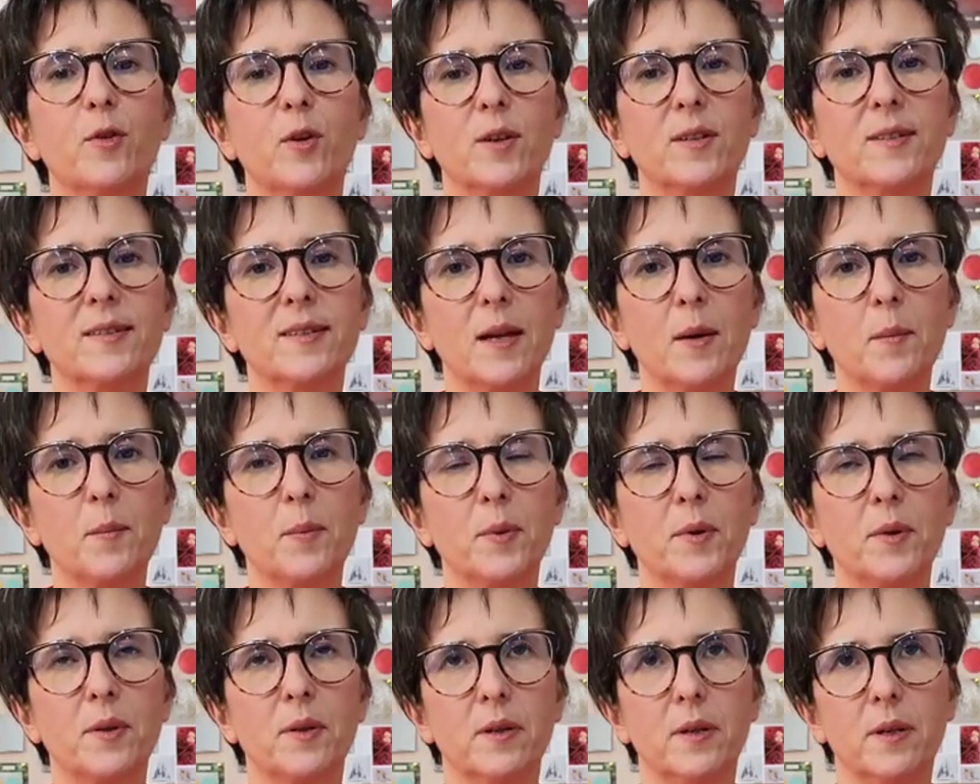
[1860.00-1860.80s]

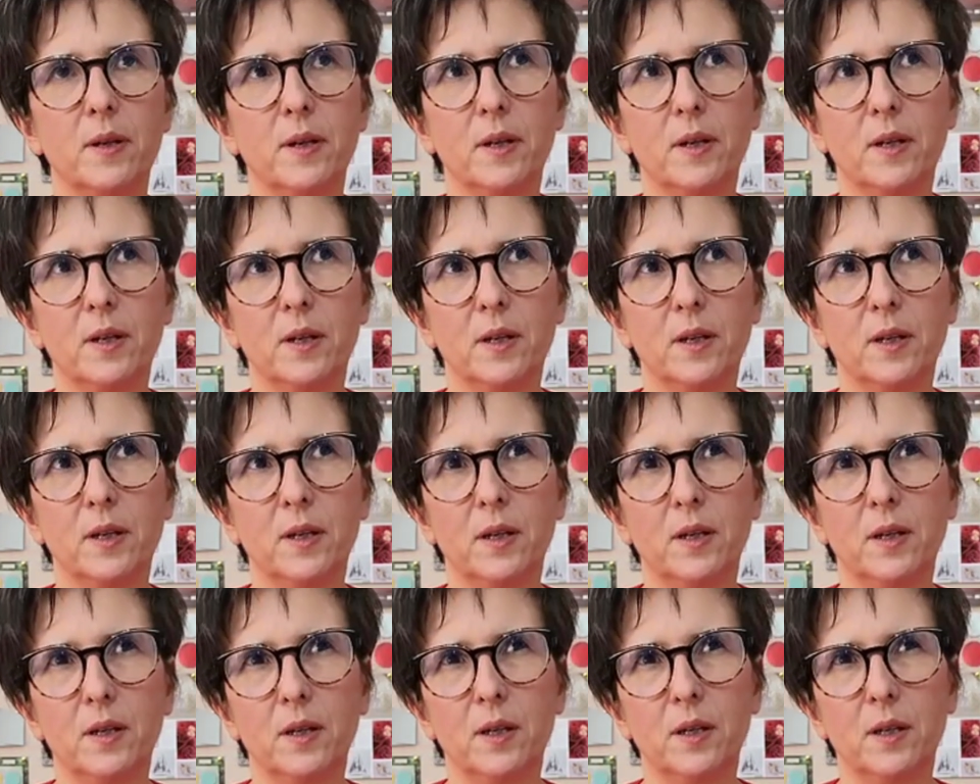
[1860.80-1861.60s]
example,
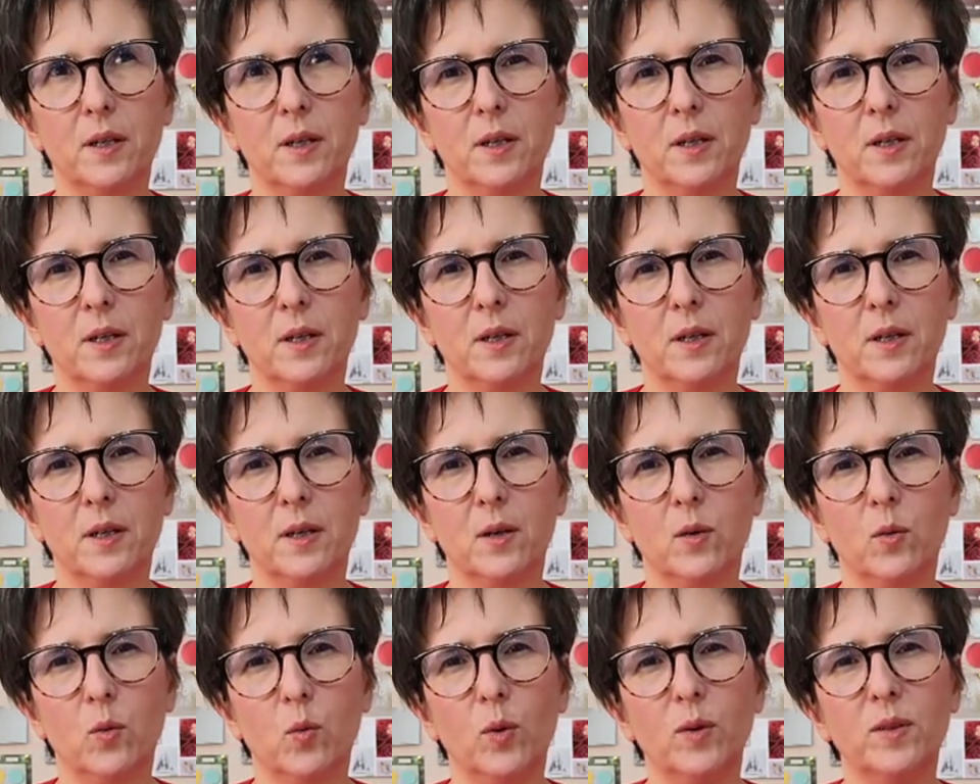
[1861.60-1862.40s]

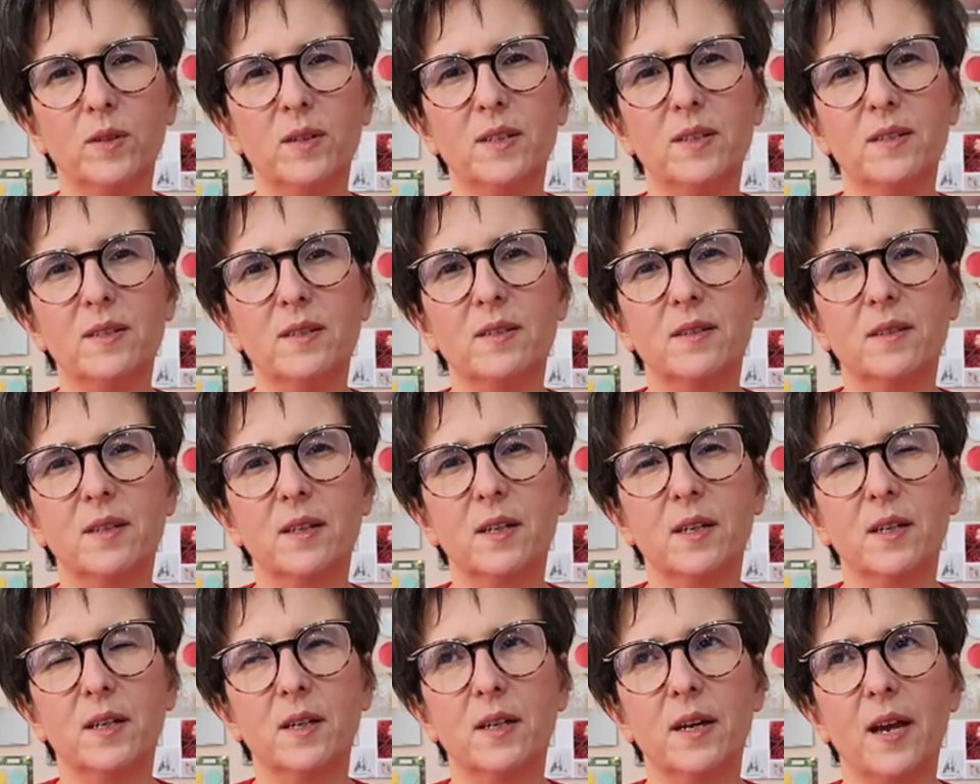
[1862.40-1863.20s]
what is
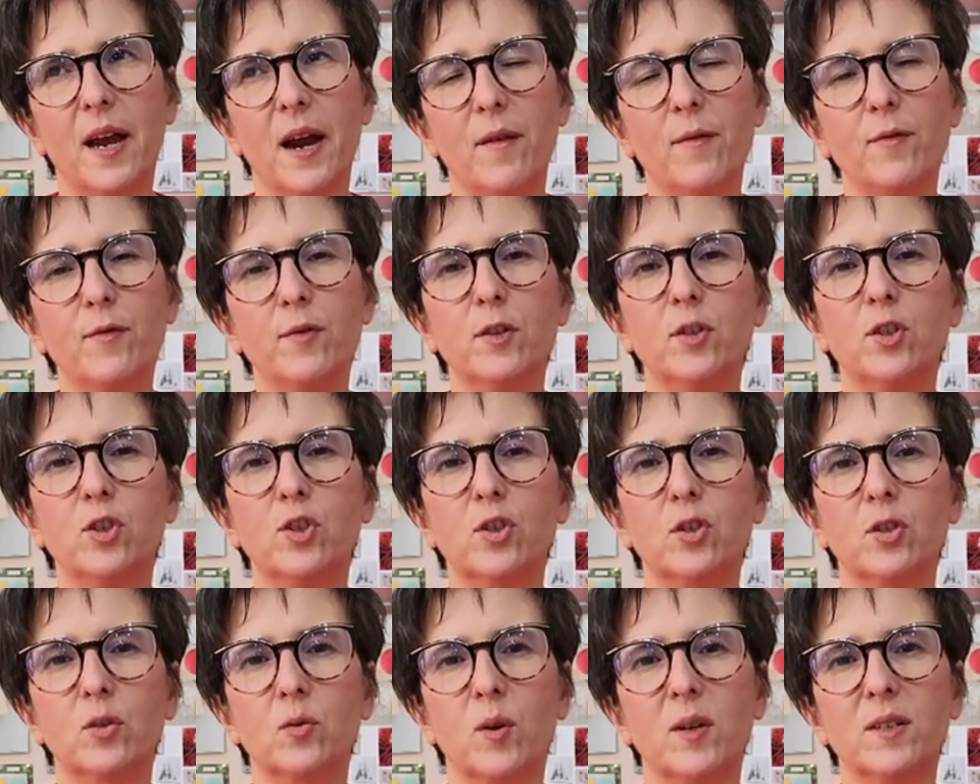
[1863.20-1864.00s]
the
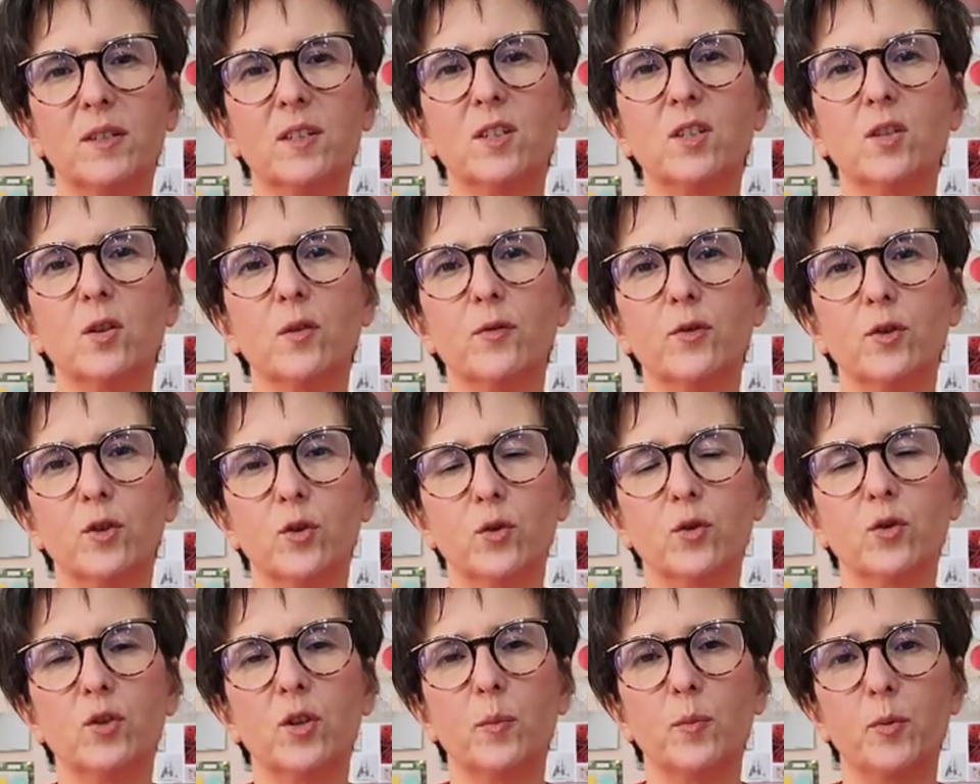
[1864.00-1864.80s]
average quantity of
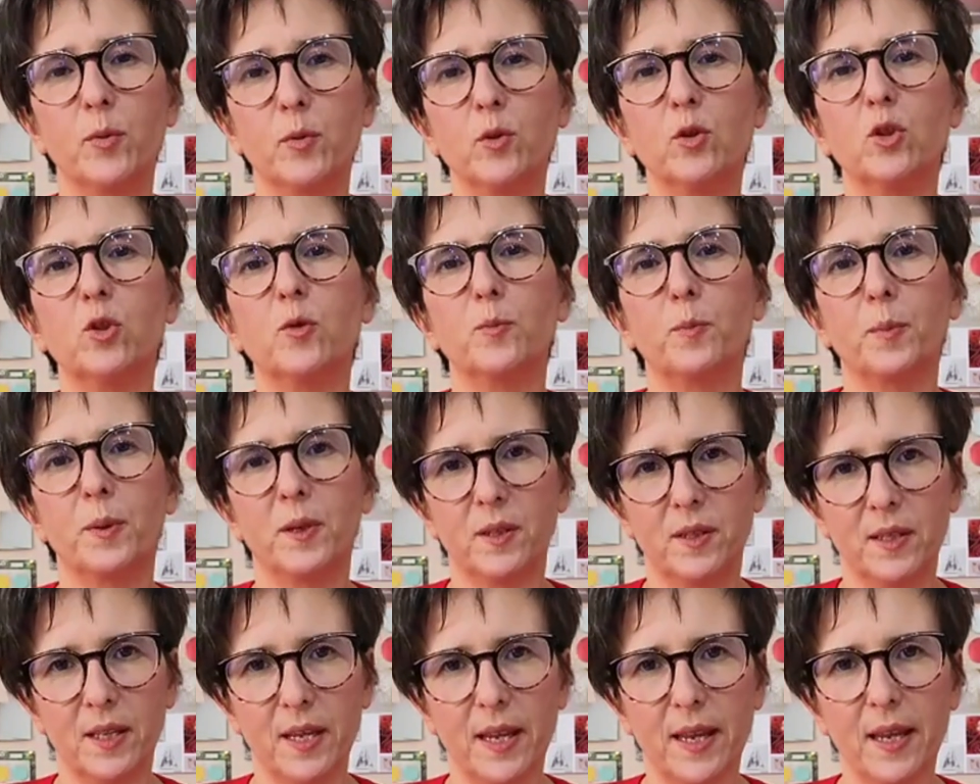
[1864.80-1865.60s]
shoes they produce
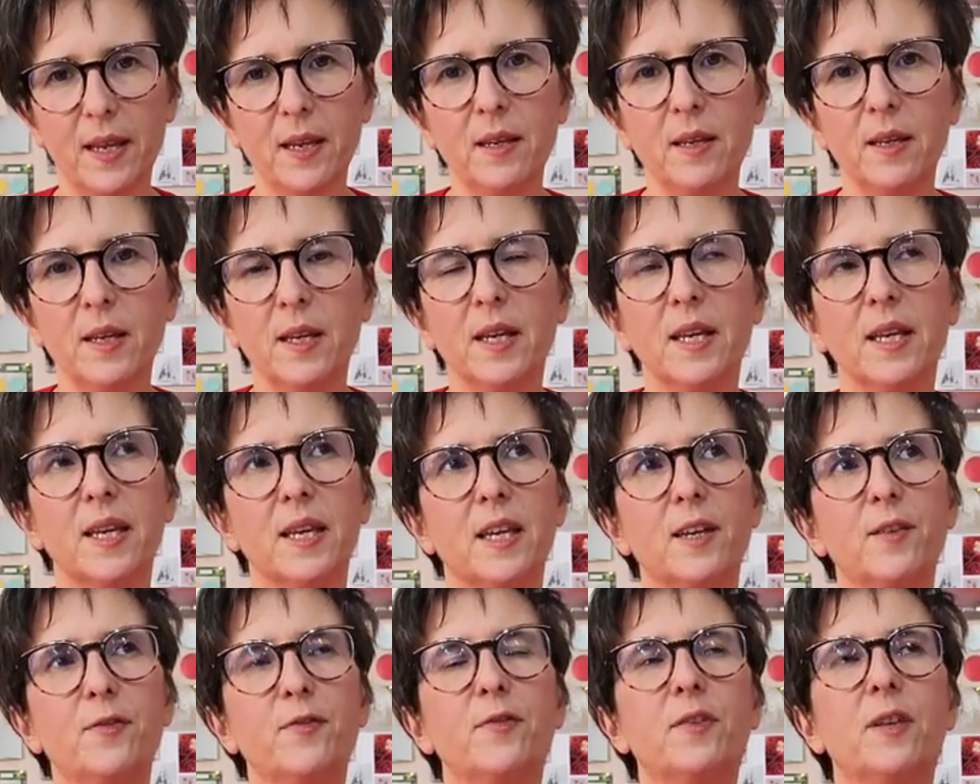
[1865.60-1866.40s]
per day?
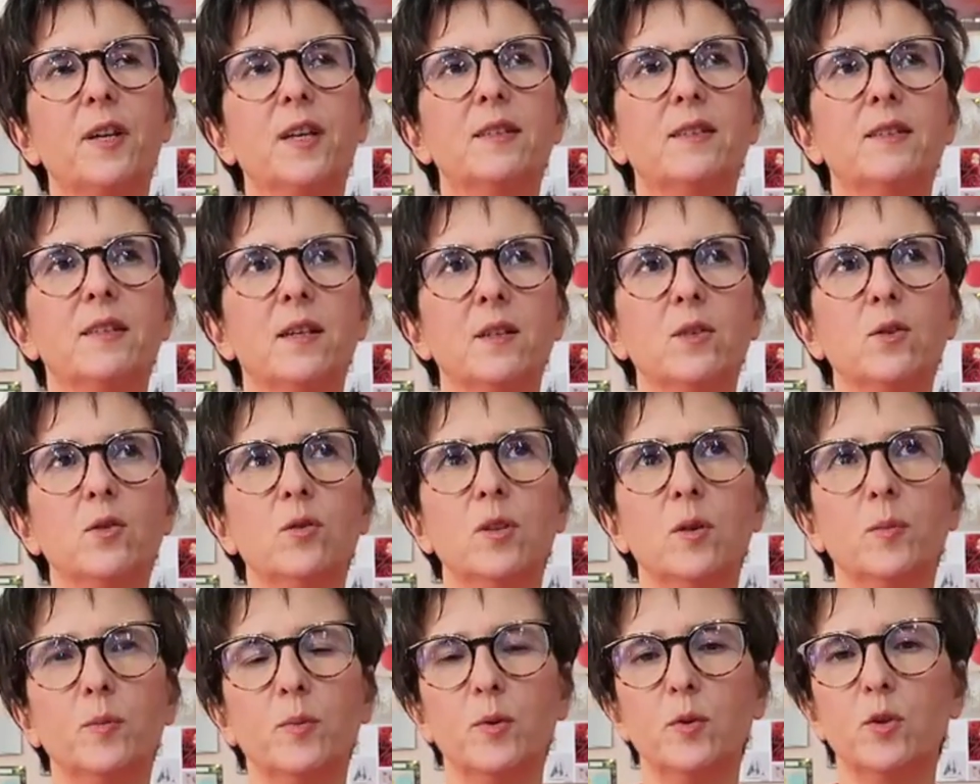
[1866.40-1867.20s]
If they tell you
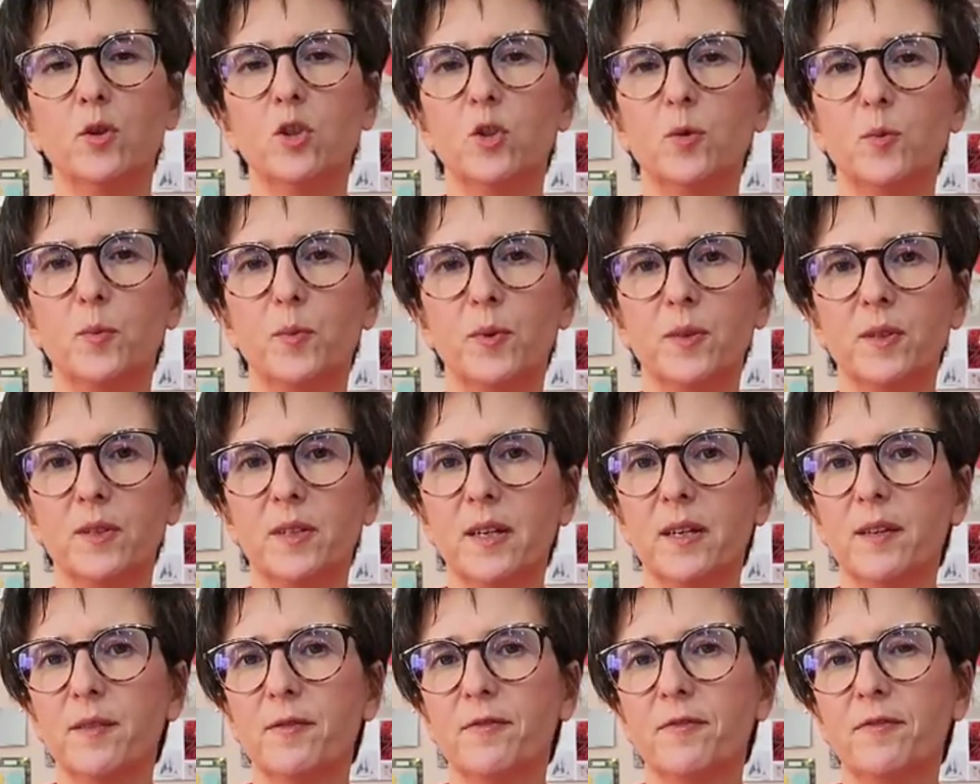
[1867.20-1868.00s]
they produce per
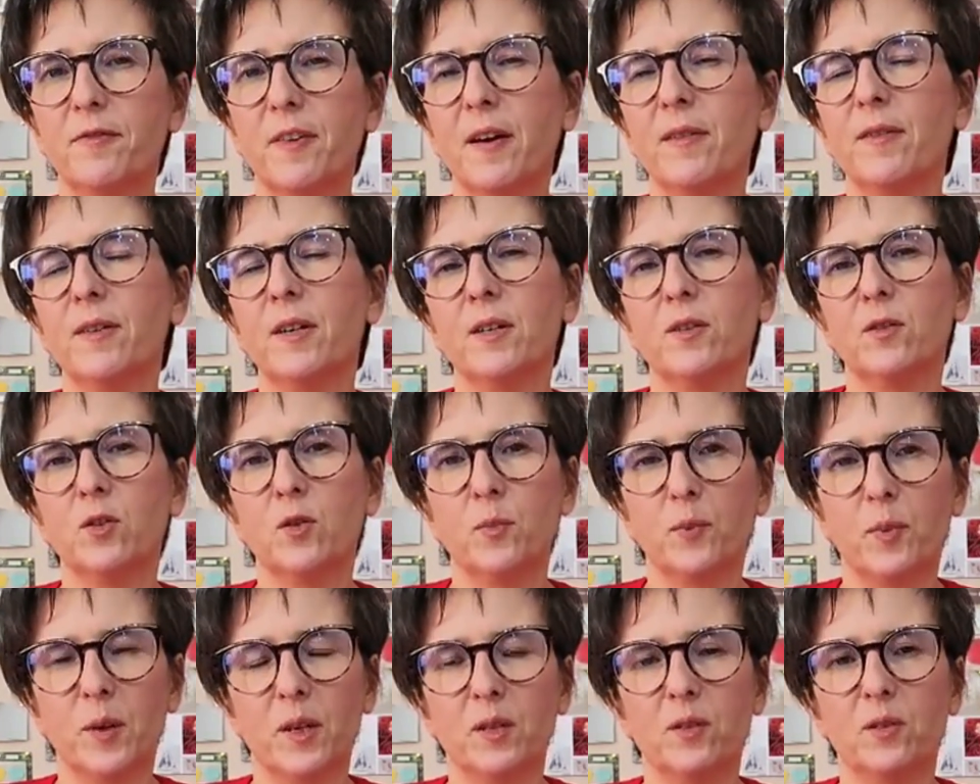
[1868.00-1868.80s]
day
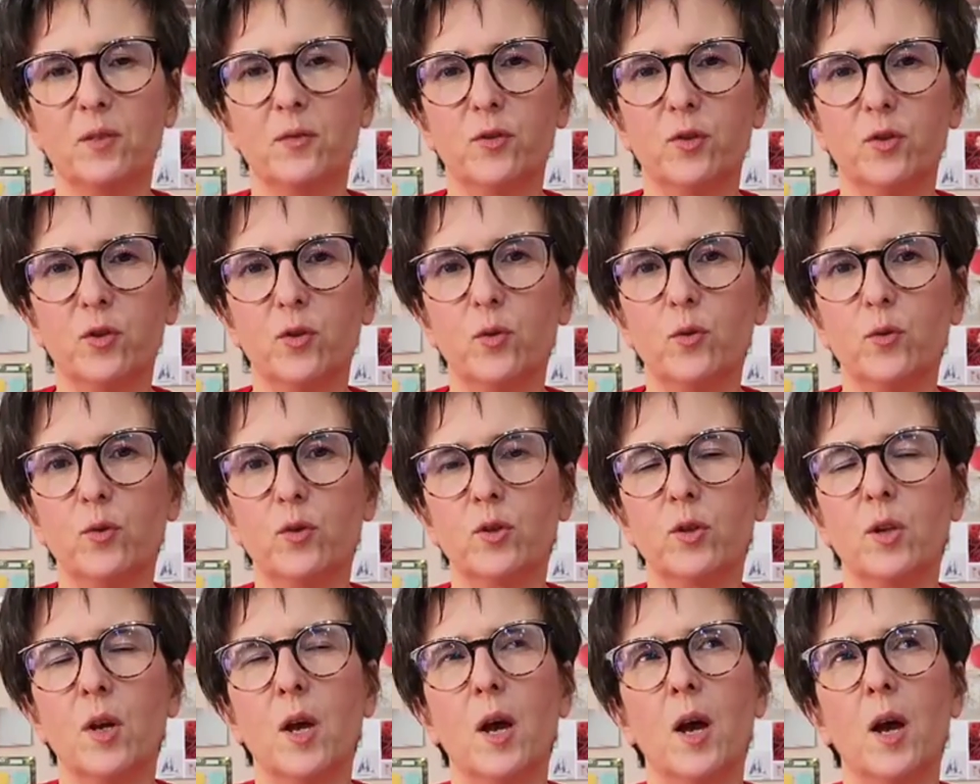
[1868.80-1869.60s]
500 pairs of shoes,